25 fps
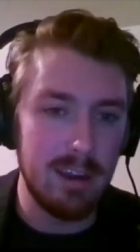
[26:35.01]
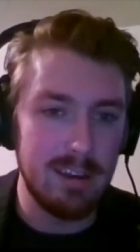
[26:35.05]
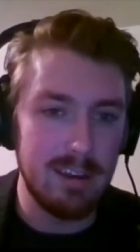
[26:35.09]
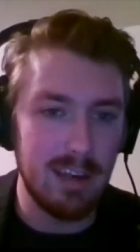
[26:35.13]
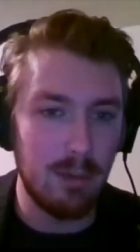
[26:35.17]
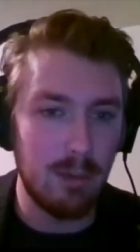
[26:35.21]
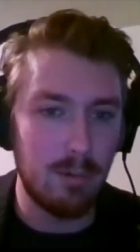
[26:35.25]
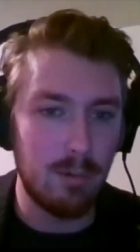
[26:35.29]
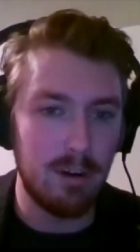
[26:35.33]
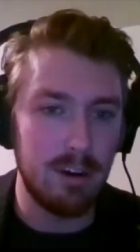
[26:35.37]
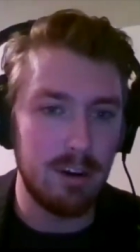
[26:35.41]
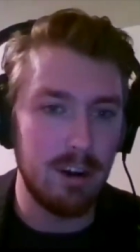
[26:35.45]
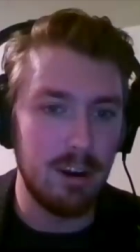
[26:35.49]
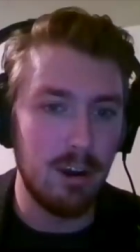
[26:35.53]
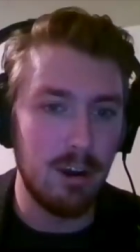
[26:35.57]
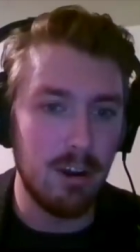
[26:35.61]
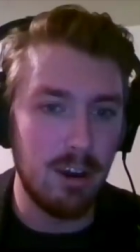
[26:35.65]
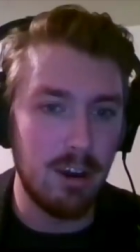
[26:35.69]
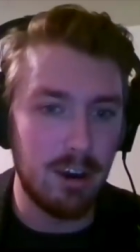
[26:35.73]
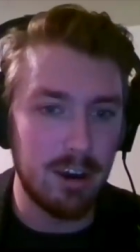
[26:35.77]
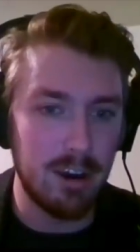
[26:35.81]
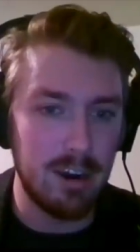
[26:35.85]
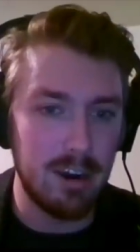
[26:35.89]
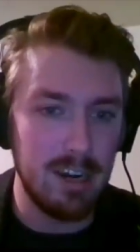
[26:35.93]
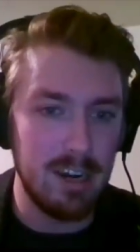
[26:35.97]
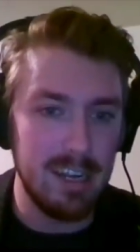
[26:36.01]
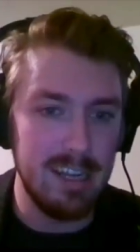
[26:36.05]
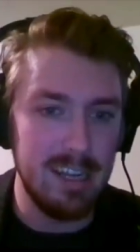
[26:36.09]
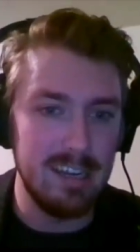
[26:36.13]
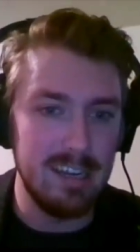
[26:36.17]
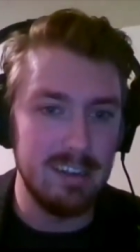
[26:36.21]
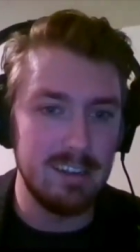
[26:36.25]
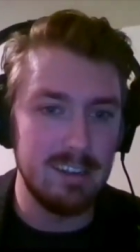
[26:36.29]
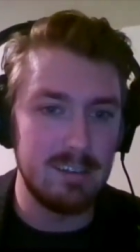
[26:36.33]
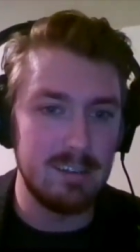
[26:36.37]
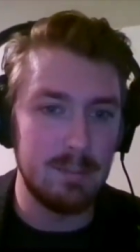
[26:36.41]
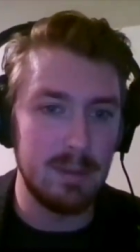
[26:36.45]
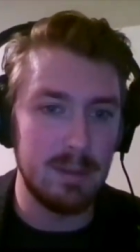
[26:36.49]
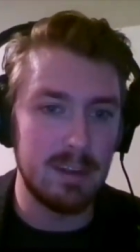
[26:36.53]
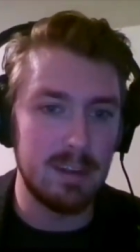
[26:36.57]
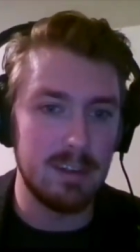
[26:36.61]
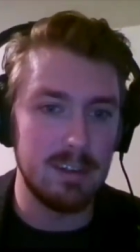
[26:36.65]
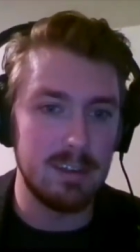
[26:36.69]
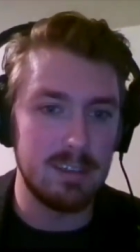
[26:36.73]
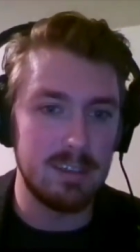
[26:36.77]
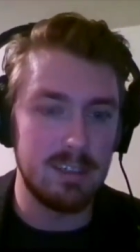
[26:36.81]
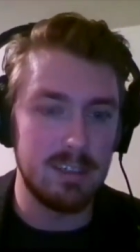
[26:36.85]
They were no longer needed because,